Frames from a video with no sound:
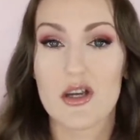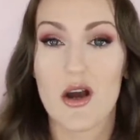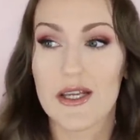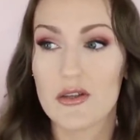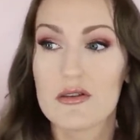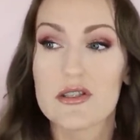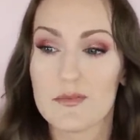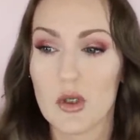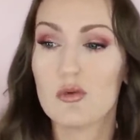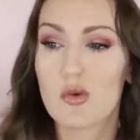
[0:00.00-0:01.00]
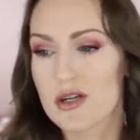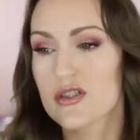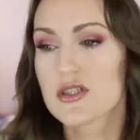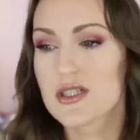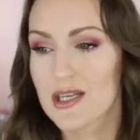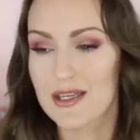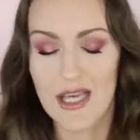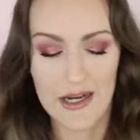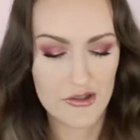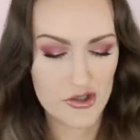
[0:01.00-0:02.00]
So I use small brushes to get
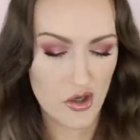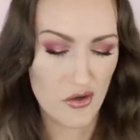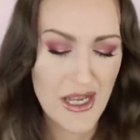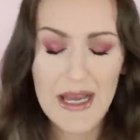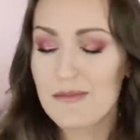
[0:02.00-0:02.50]
that control.